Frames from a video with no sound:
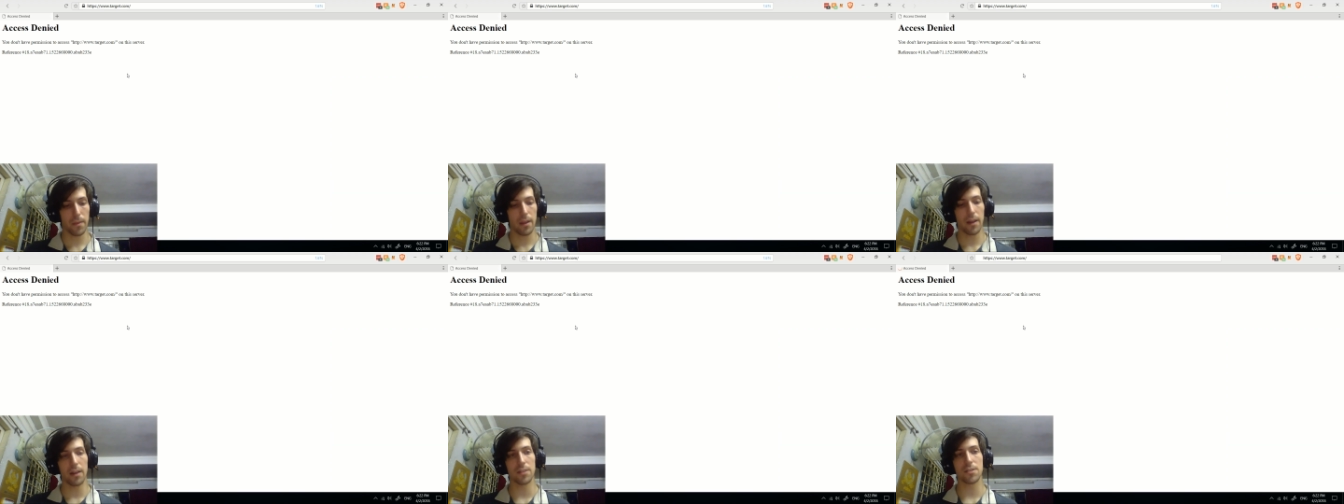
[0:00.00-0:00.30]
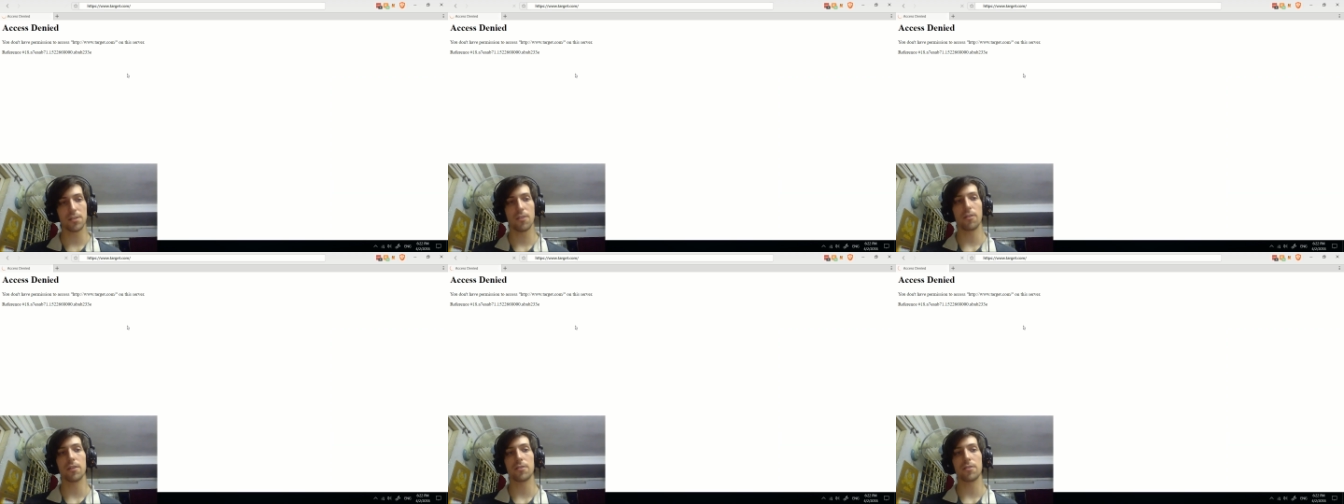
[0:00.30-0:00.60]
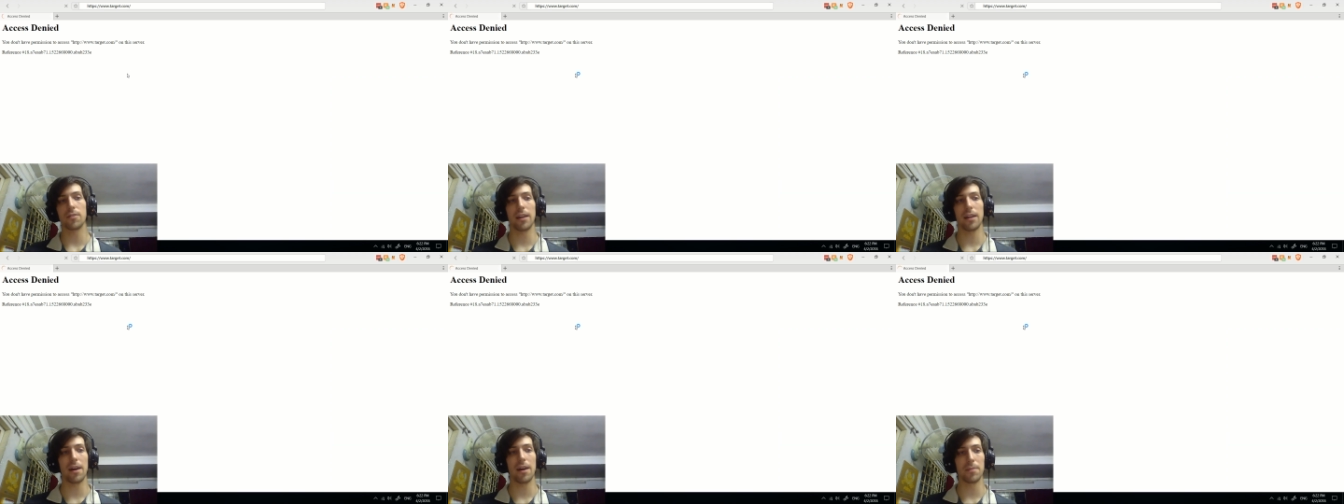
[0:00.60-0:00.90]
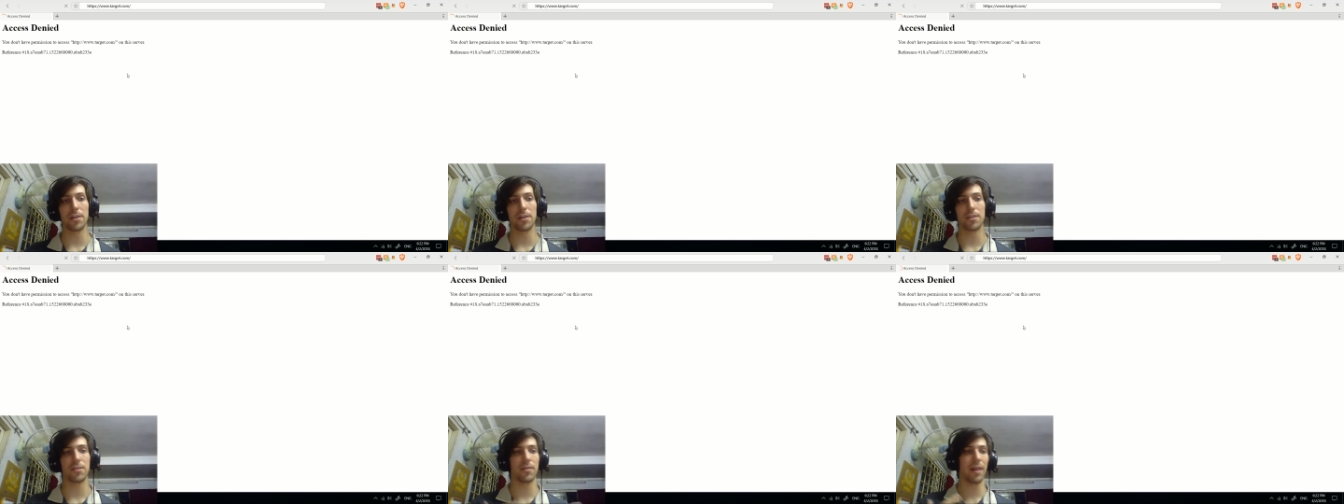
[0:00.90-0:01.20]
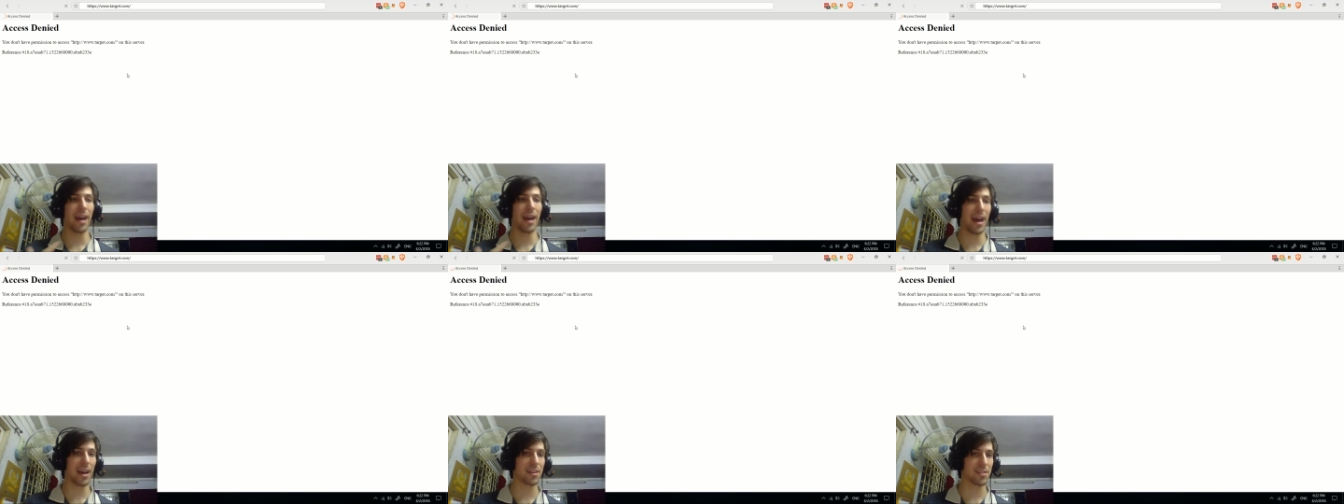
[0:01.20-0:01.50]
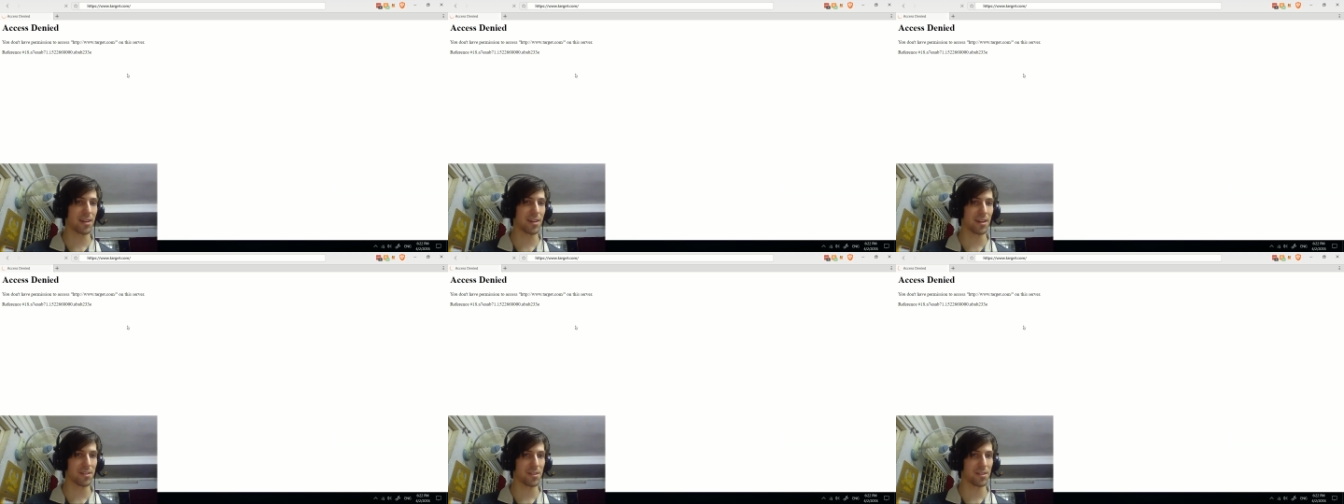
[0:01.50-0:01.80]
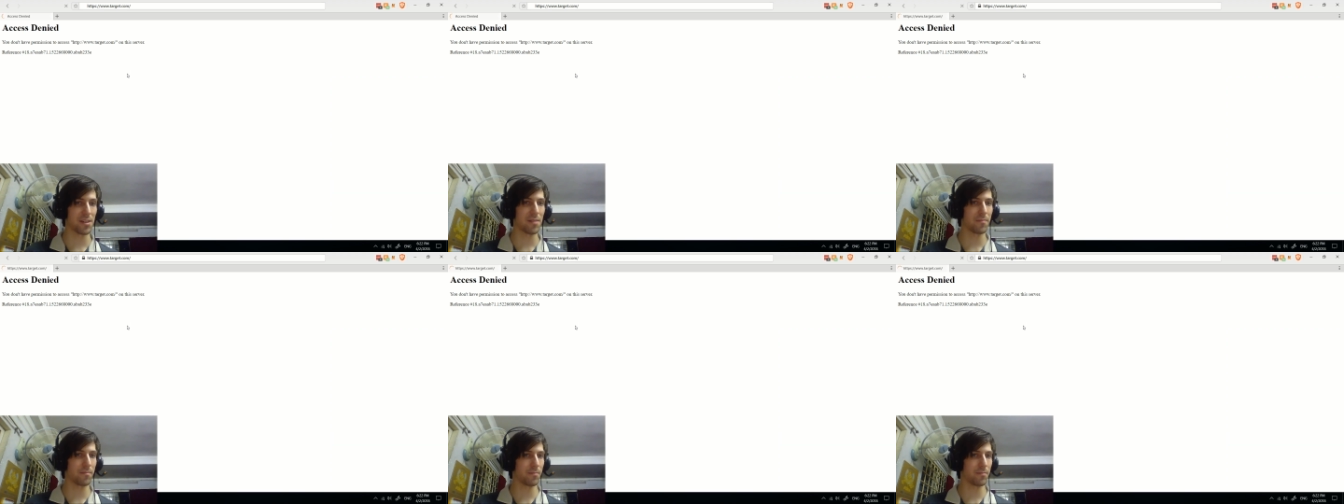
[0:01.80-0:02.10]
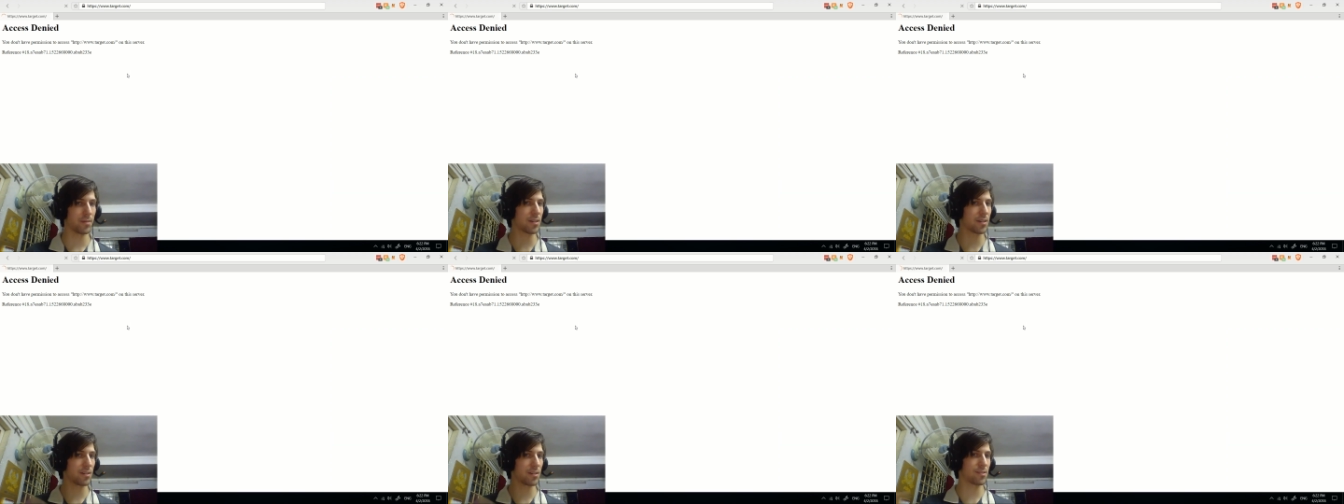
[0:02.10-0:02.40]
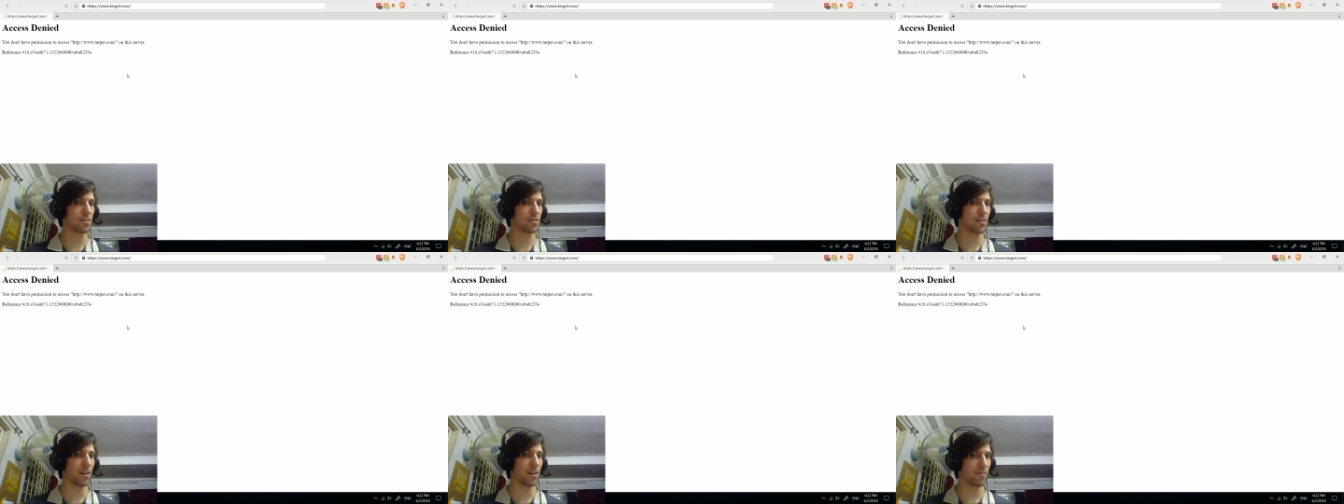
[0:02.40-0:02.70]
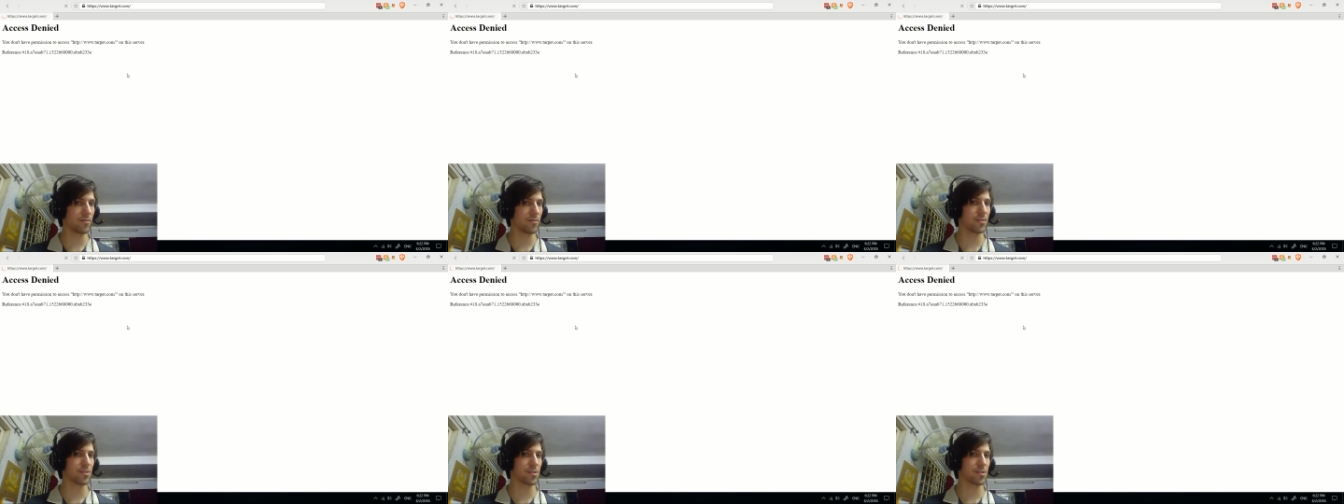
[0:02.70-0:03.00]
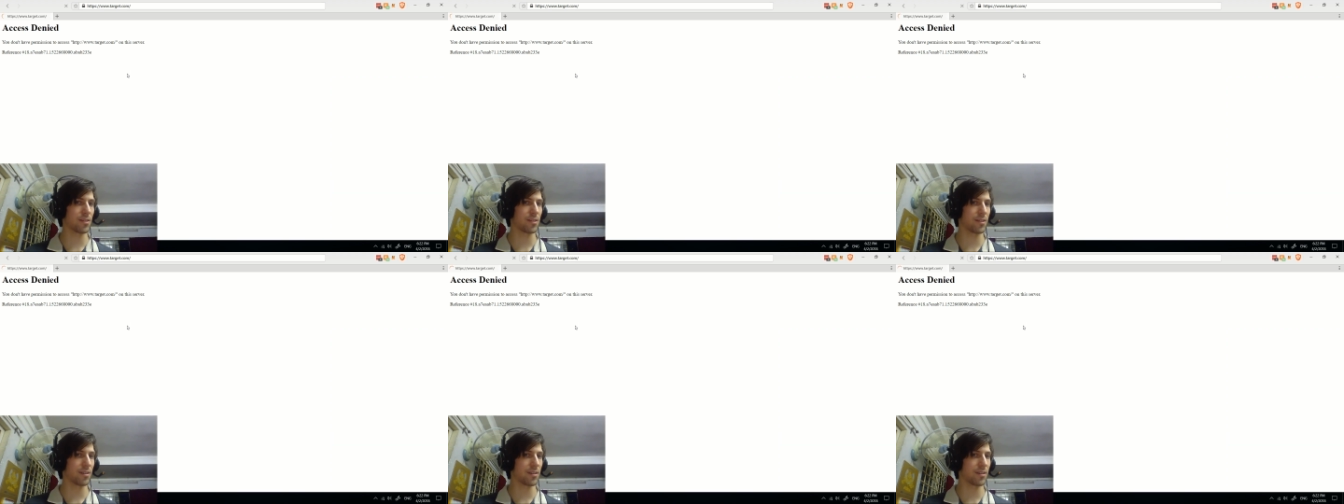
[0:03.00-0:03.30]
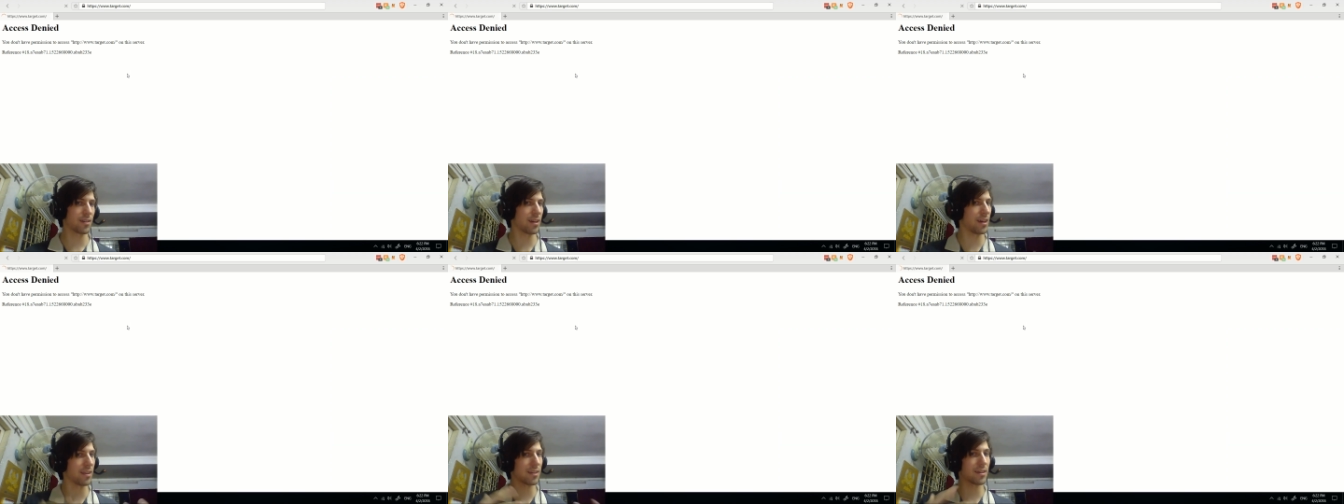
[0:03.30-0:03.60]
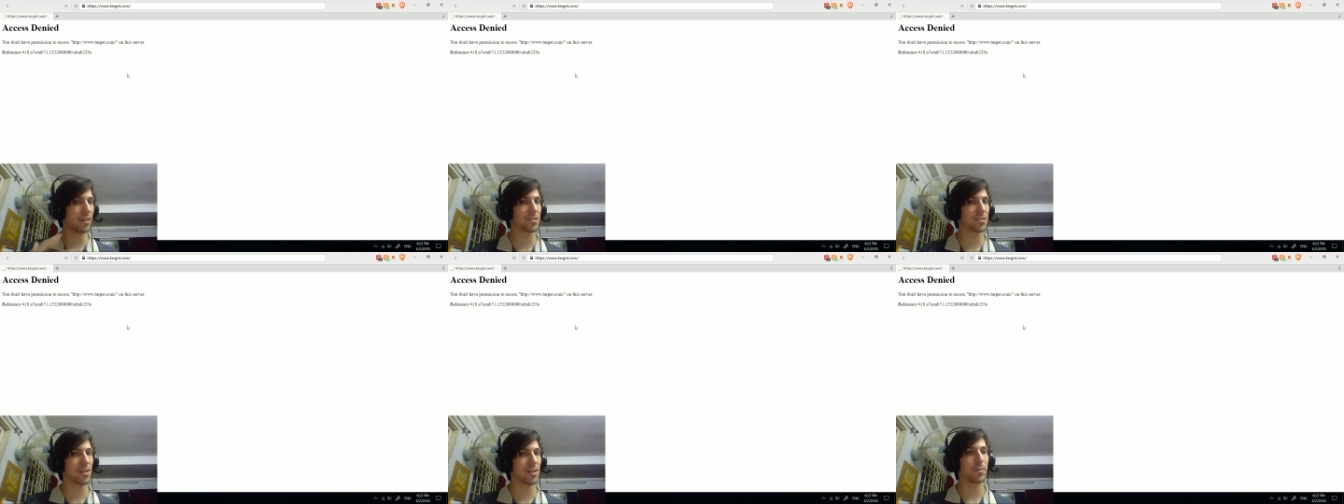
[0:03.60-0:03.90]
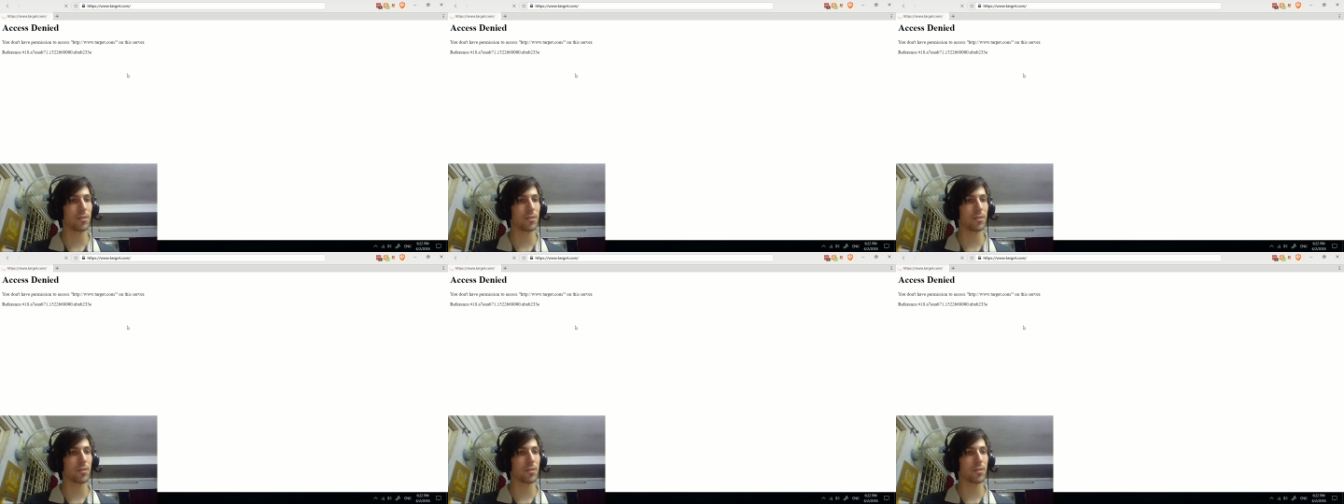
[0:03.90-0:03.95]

it's going to allow me to access it because obviously it thinks I'm a